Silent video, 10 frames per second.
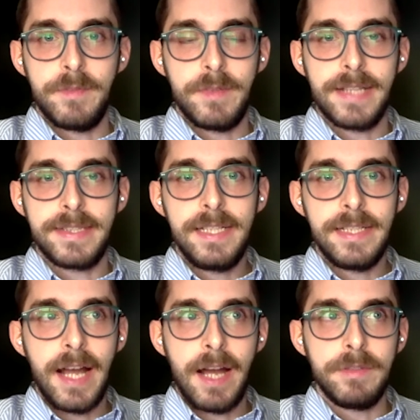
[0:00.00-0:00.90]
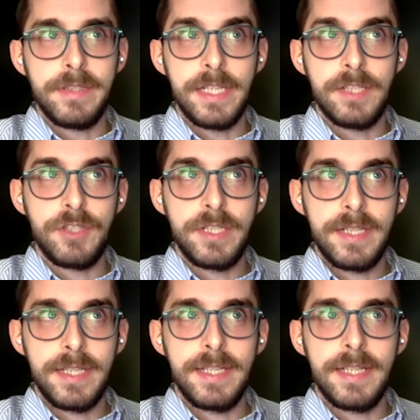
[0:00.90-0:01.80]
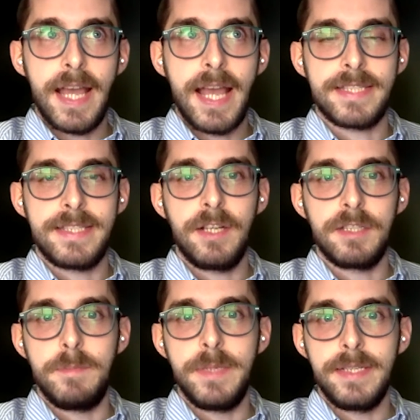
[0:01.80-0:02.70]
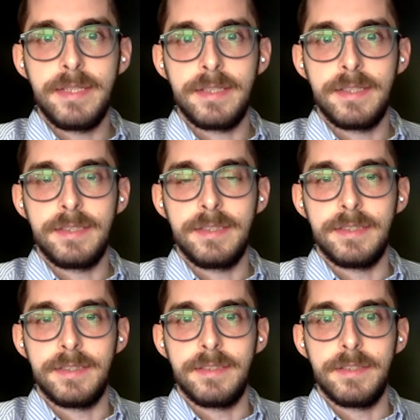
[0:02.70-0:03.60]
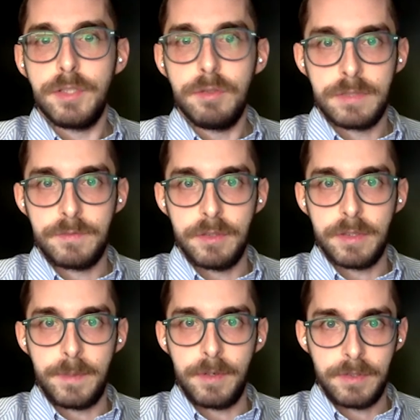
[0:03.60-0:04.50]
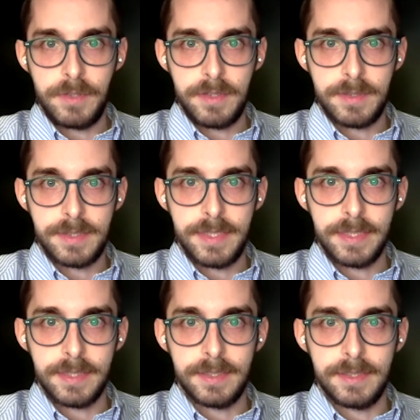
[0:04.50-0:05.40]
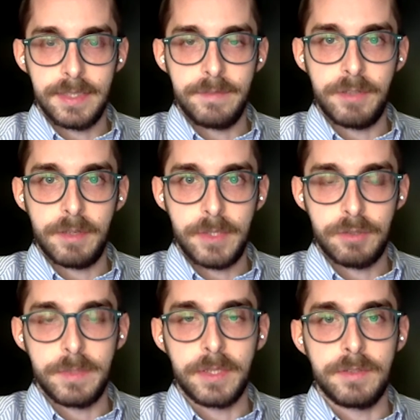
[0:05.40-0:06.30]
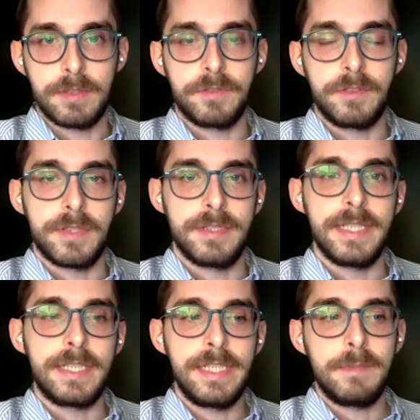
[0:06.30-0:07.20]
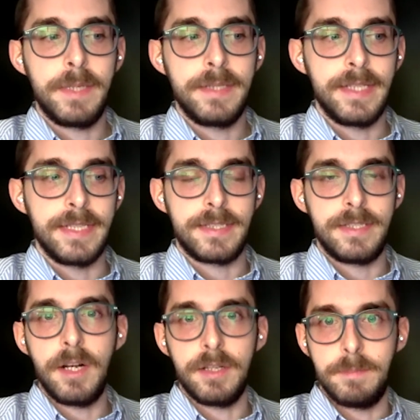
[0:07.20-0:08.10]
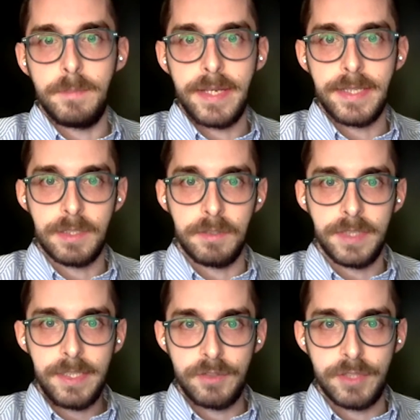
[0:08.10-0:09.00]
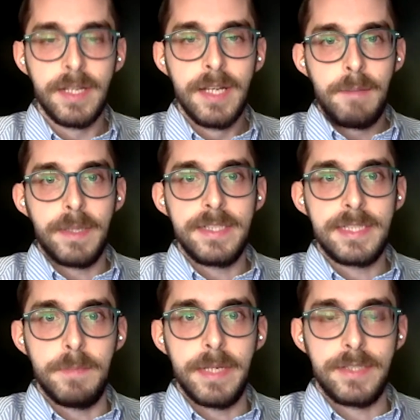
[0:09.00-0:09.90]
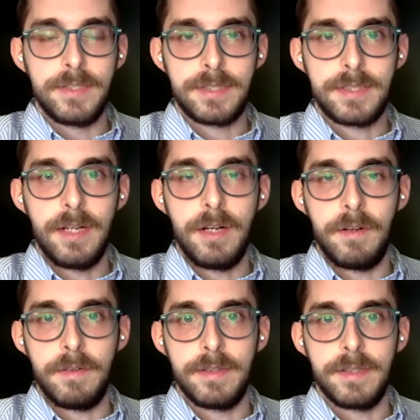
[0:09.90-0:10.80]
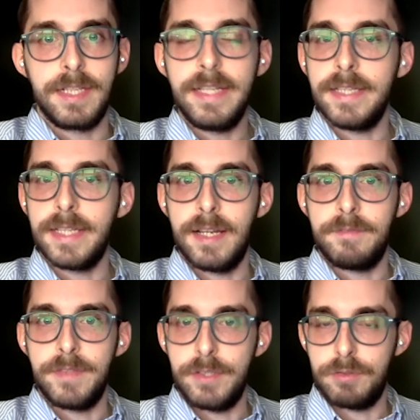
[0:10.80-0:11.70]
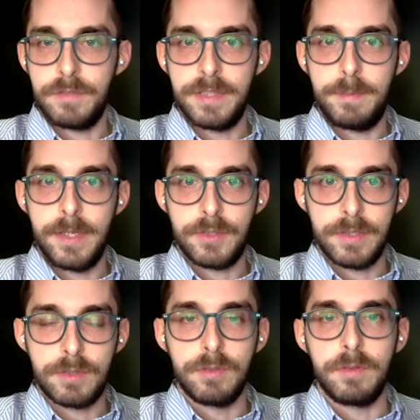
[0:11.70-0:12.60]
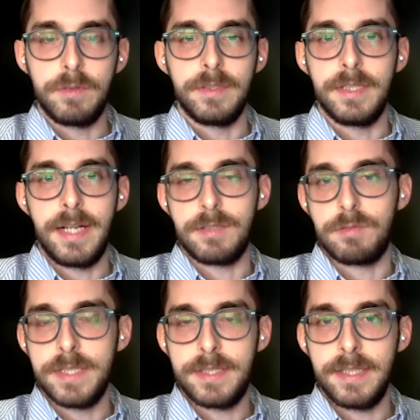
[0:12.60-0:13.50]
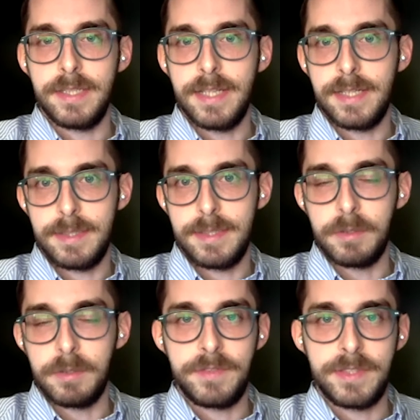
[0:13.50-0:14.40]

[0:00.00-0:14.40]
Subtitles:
until now, the EEG has not been used for prognostic information, because, of course, the treatment is not based on EEG, but it's based on the clinical feature of the patient. So, as among